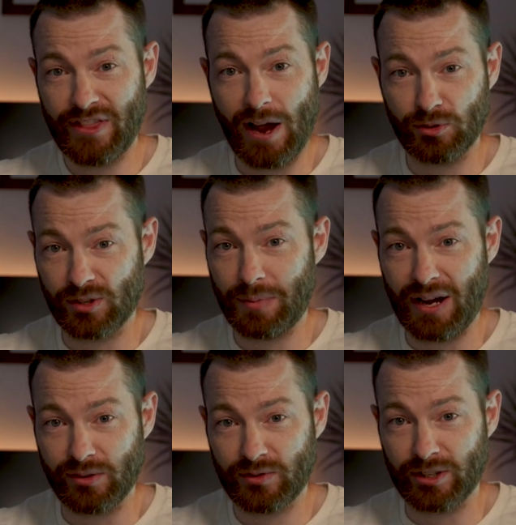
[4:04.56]

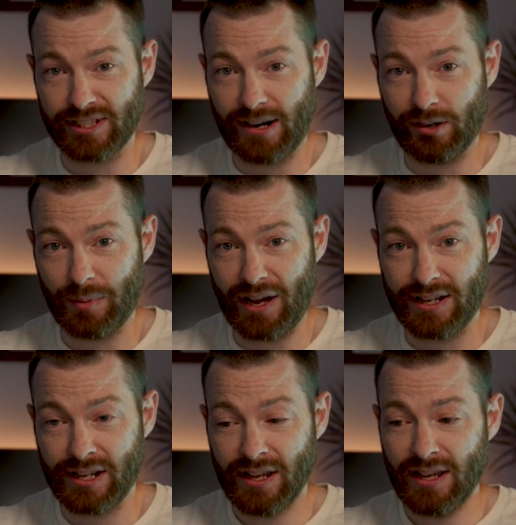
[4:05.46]
£1,000 for a terabyte.